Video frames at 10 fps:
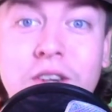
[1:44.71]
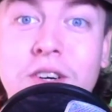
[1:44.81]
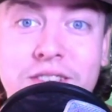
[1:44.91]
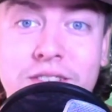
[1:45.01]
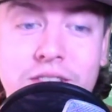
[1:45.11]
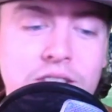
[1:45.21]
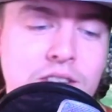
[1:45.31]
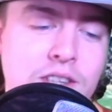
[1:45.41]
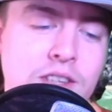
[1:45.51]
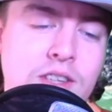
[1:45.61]
could.
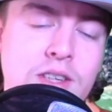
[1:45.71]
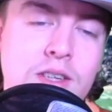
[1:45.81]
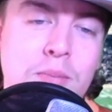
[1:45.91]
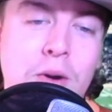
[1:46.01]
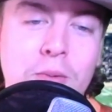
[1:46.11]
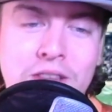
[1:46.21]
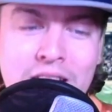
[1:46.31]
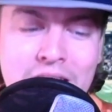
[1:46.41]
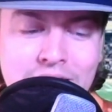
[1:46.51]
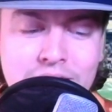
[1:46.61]
But with that,